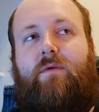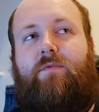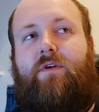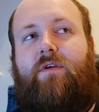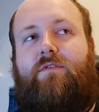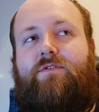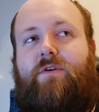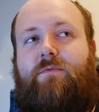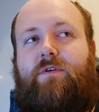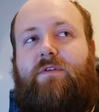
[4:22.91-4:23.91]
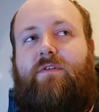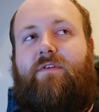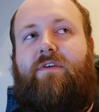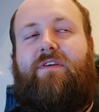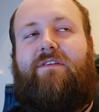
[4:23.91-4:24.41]
Night Shyamalan is
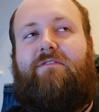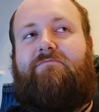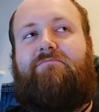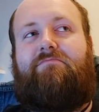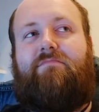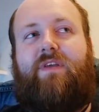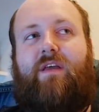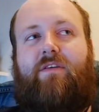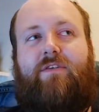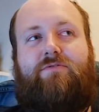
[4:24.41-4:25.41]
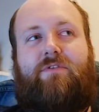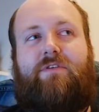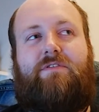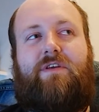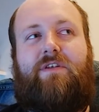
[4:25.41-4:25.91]
eccentric
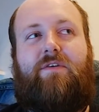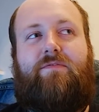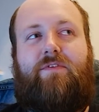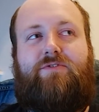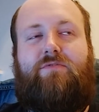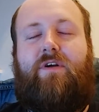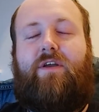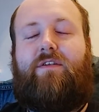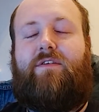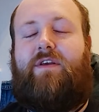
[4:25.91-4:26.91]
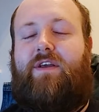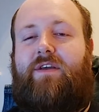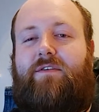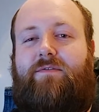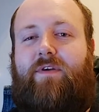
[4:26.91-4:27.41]
enough to try and
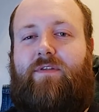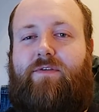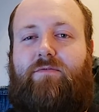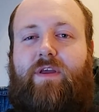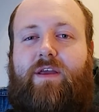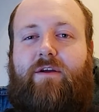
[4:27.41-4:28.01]
fit three main